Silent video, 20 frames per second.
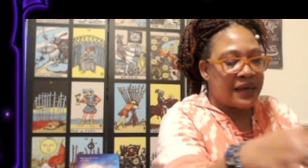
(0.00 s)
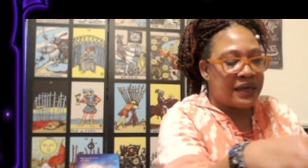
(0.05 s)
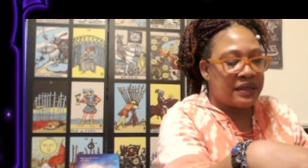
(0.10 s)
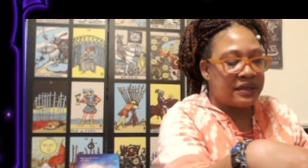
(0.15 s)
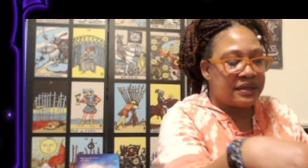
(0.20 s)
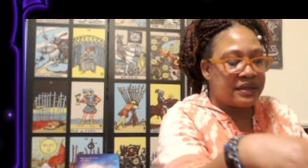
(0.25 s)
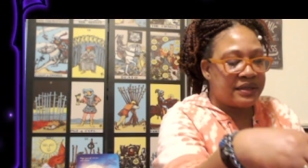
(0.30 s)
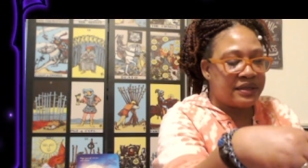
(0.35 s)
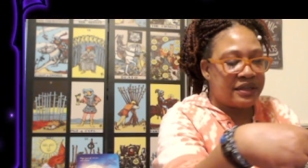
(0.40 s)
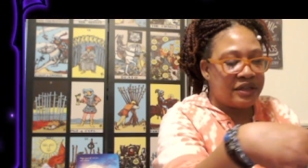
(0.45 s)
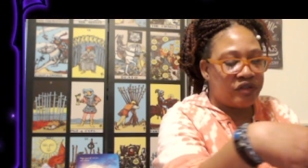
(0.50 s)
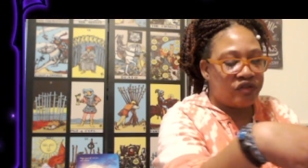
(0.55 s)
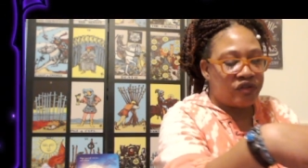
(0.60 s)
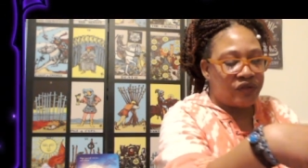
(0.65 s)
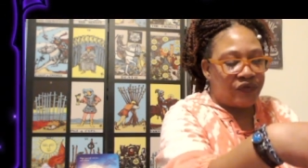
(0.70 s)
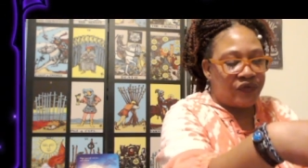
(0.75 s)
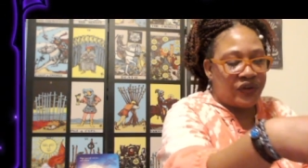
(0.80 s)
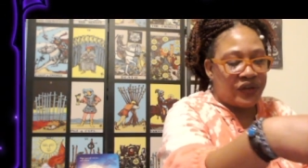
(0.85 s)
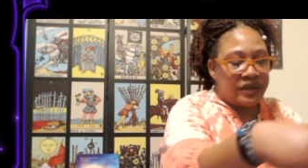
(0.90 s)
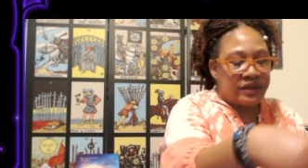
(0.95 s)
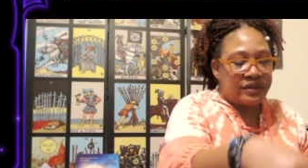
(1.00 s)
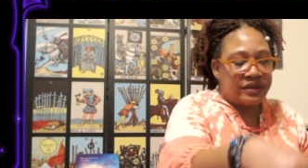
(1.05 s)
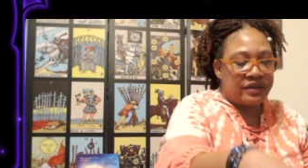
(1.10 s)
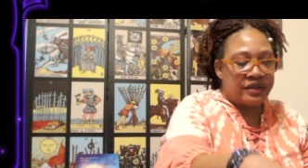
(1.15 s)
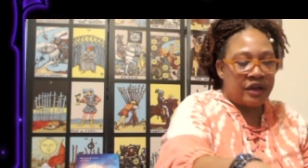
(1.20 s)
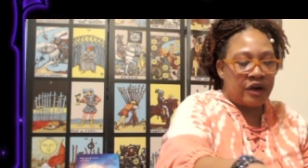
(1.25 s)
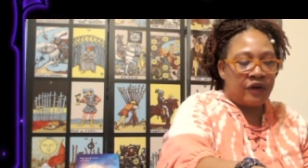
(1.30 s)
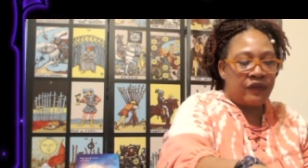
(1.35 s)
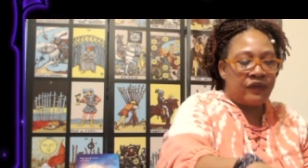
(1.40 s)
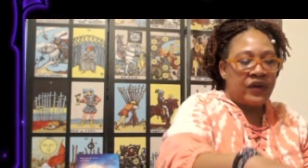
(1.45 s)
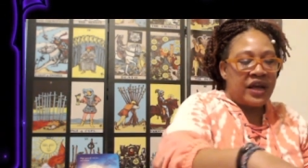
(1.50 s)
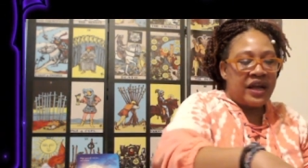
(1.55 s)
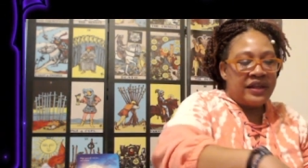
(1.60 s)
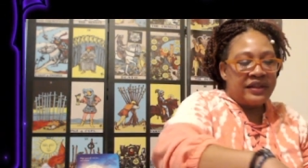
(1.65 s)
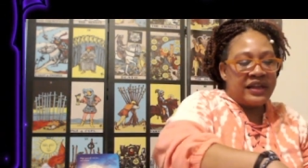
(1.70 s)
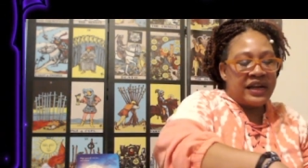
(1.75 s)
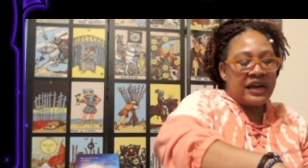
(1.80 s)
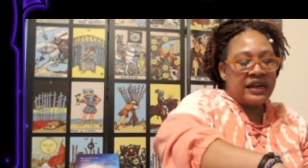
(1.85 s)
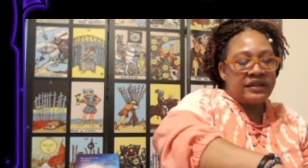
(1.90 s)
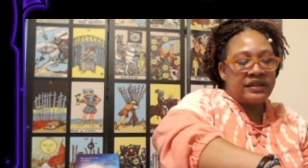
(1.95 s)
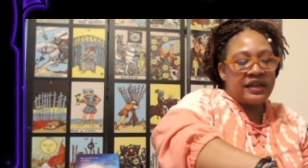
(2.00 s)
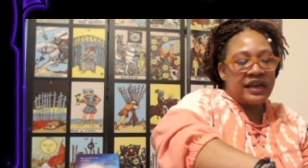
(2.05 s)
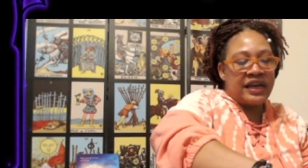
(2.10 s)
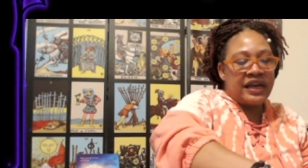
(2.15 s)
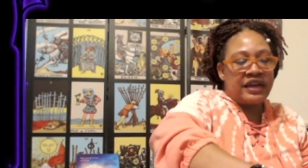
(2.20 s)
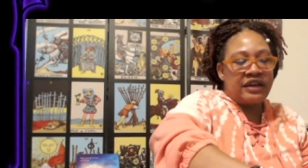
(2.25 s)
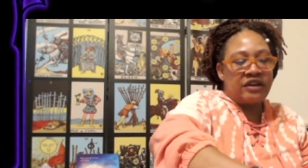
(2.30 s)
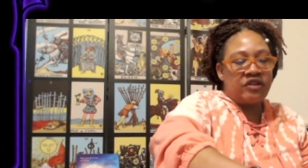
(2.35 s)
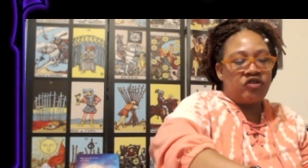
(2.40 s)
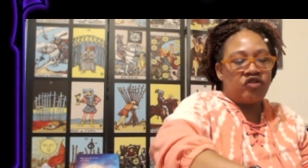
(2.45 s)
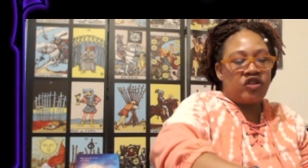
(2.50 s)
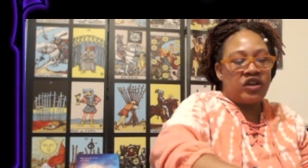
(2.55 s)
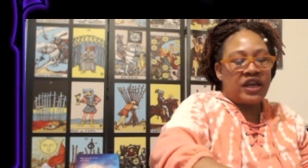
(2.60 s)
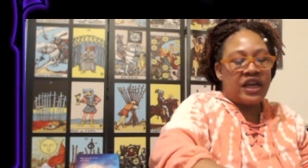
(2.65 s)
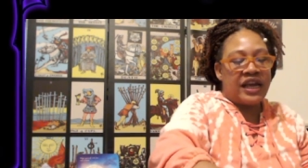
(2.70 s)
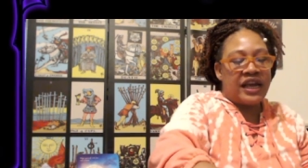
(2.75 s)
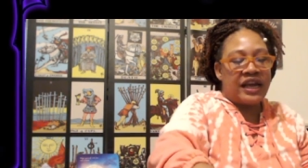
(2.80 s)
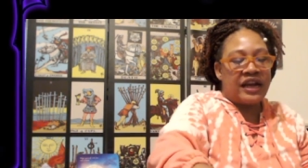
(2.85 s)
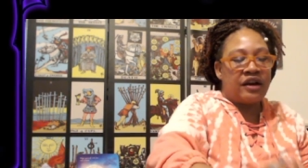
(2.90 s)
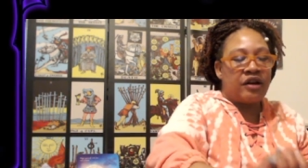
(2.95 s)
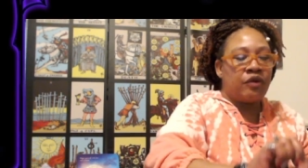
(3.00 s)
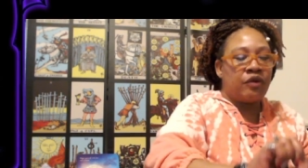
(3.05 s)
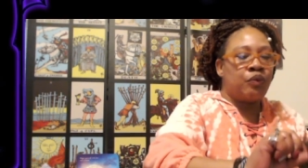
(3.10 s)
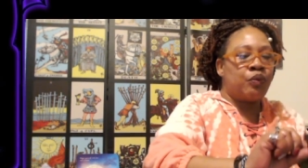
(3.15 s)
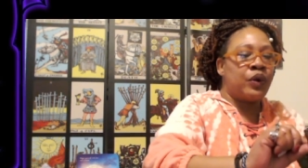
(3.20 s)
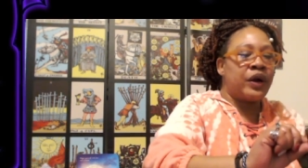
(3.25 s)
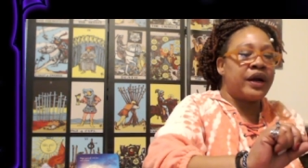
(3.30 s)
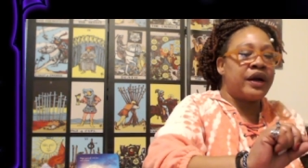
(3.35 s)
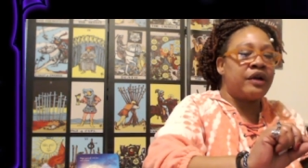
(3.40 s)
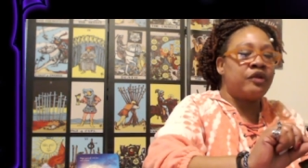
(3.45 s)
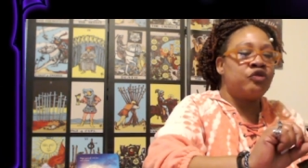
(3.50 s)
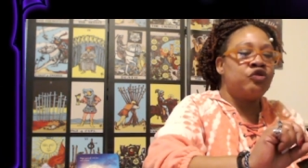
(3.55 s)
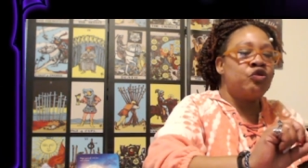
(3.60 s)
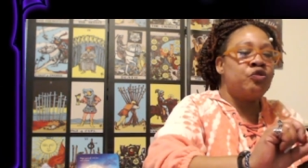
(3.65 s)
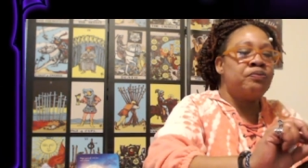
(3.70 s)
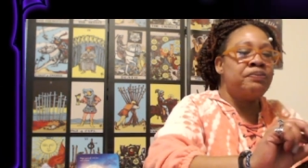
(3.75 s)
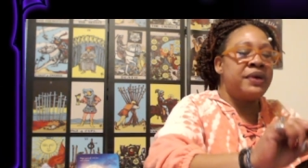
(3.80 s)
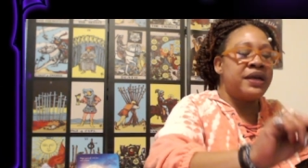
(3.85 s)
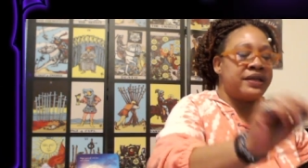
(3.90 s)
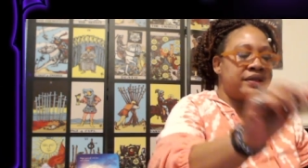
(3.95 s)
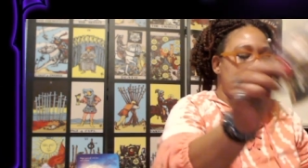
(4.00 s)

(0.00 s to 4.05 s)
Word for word: a decision for yourself. There's an energy here where you miss